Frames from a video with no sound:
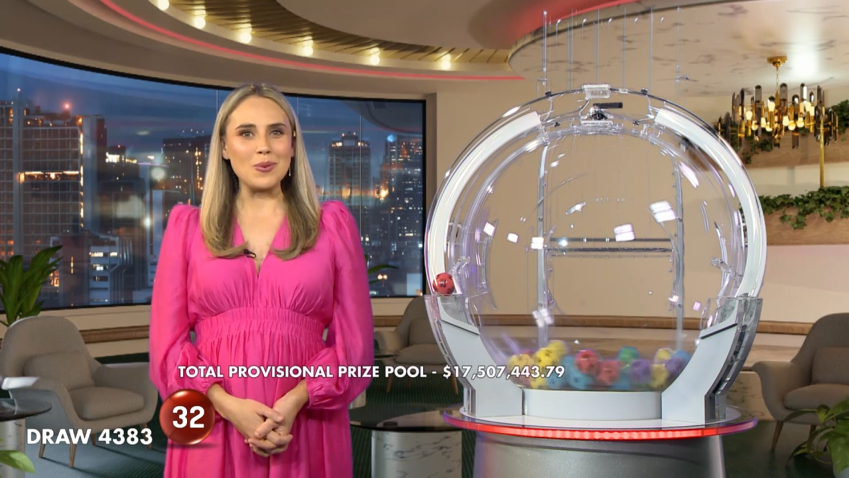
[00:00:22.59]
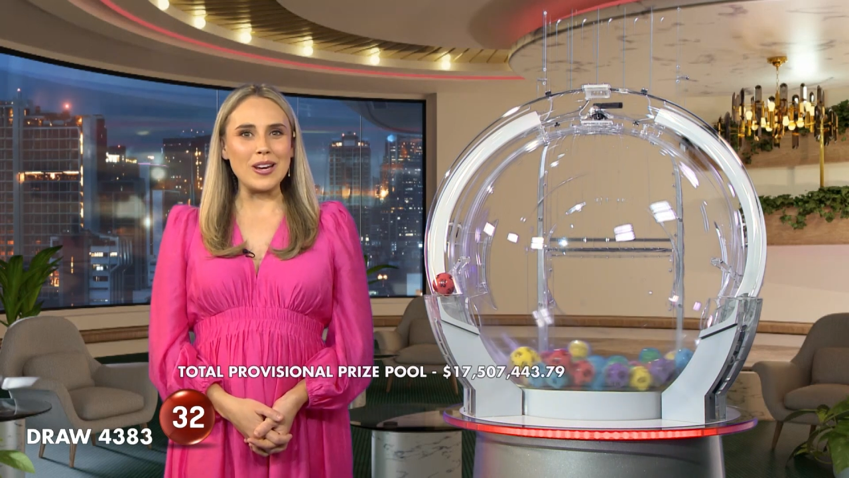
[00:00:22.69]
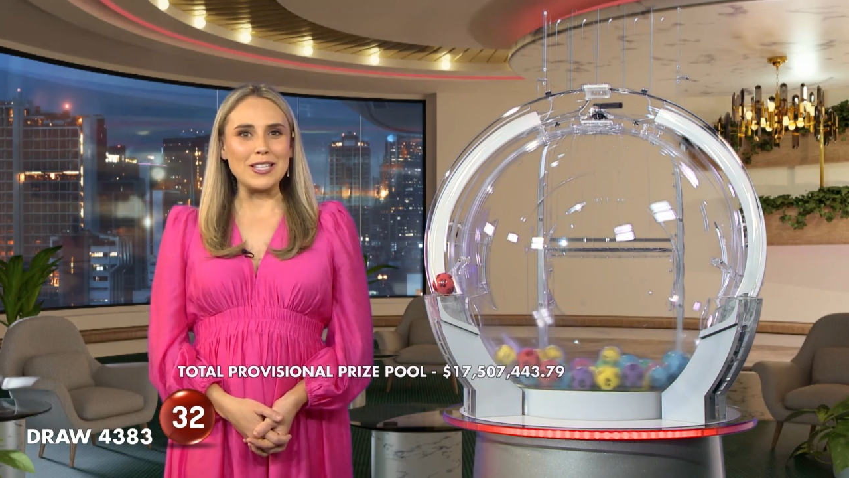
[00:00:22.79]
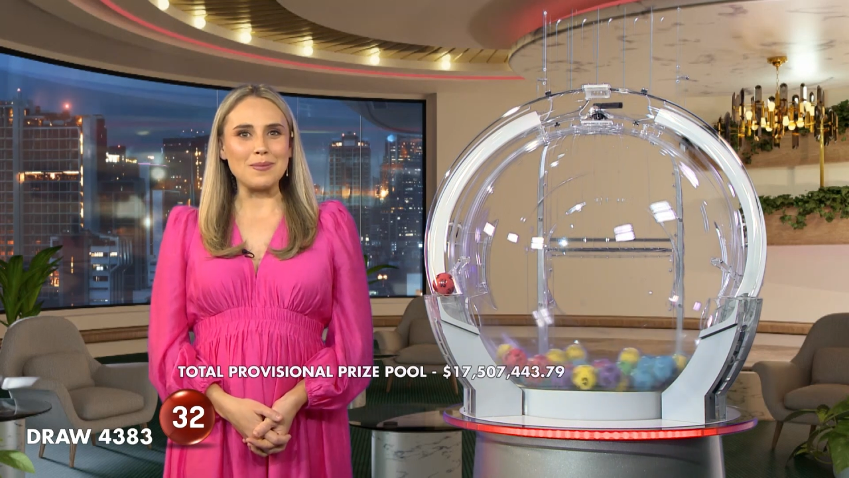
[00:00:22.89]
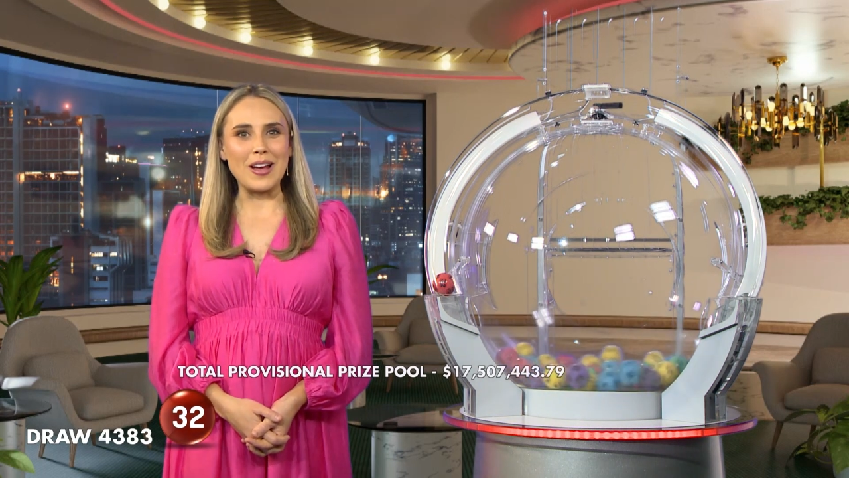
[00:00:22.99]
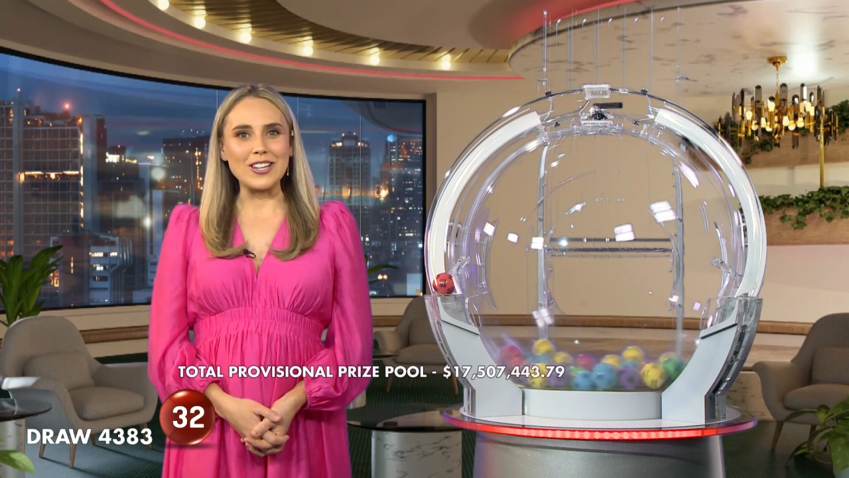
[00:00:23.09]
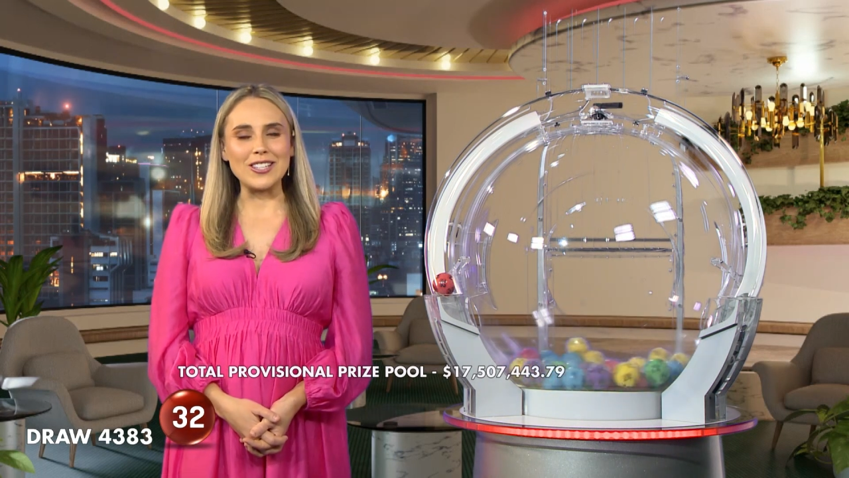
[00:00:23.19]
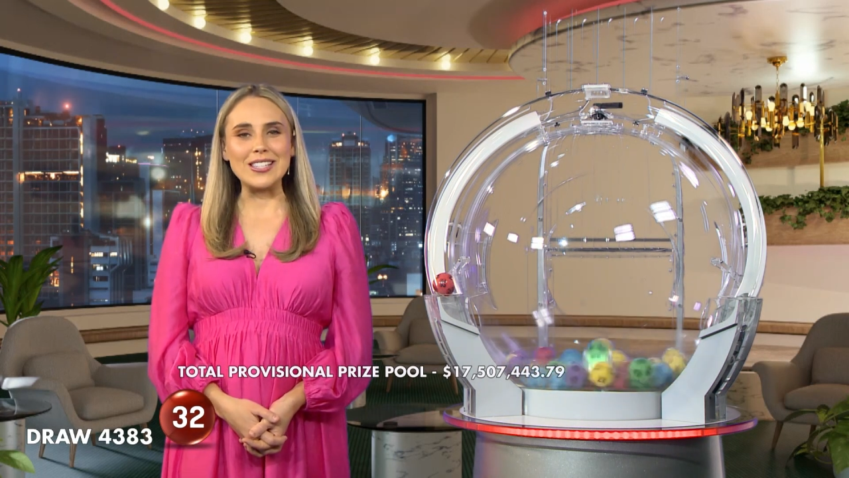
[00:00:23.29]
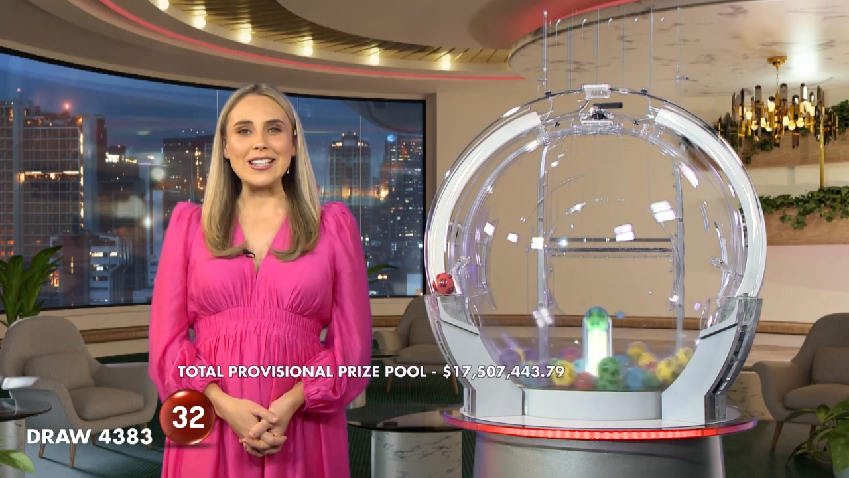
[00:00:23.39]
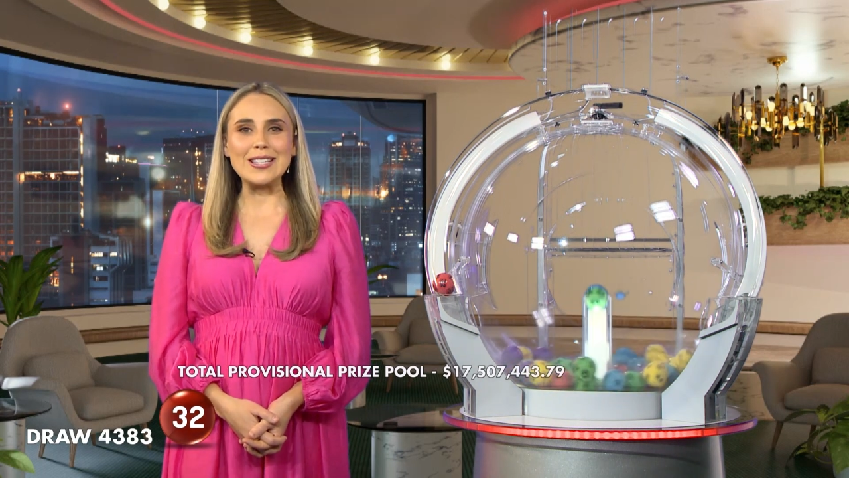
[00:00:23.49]
will need to
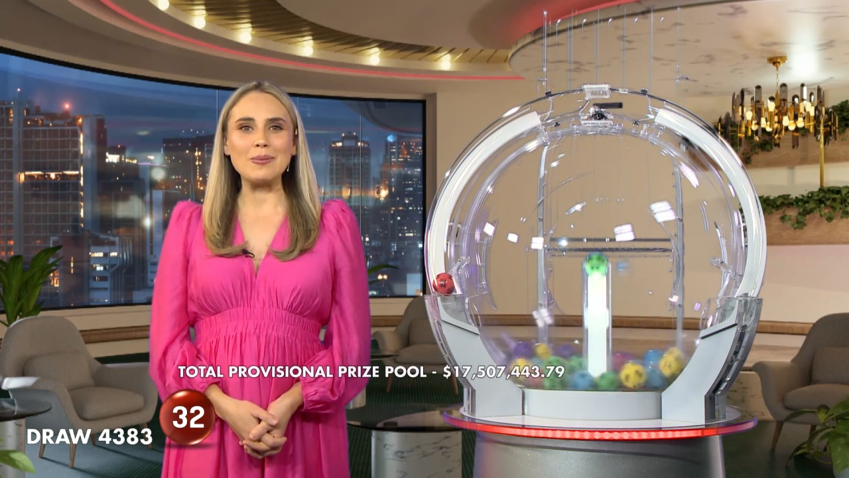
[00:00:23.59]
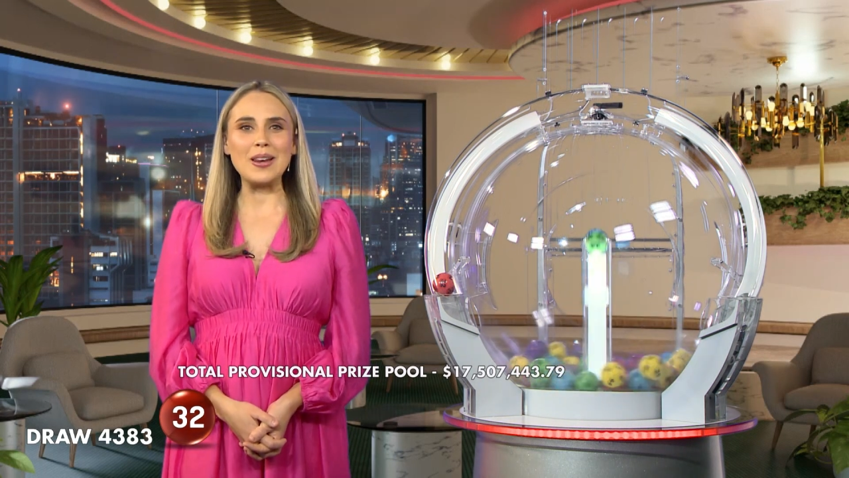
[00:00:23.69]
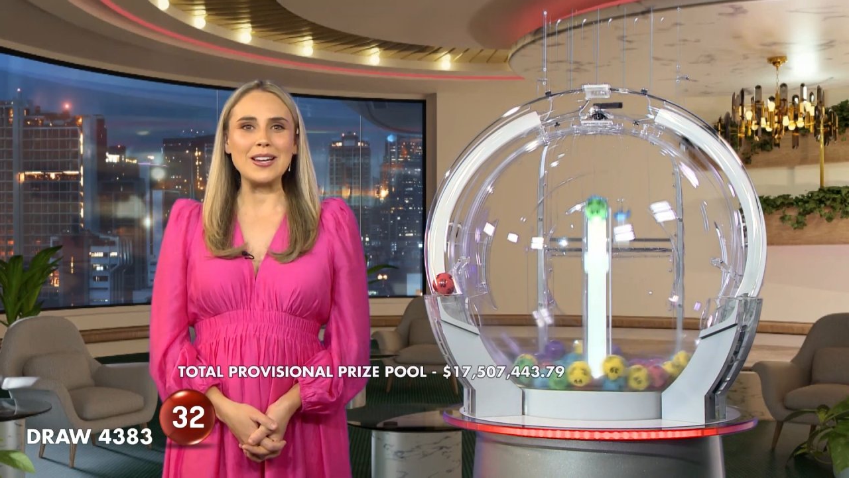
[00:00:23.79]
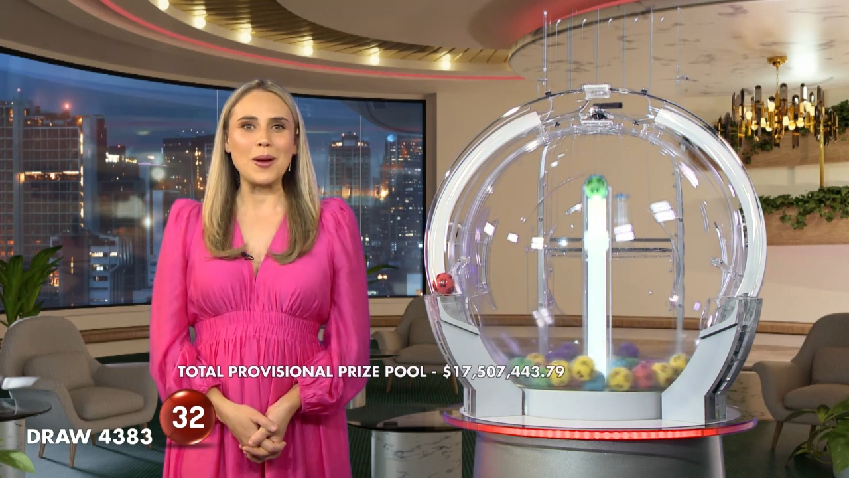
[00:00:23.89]
match the six winning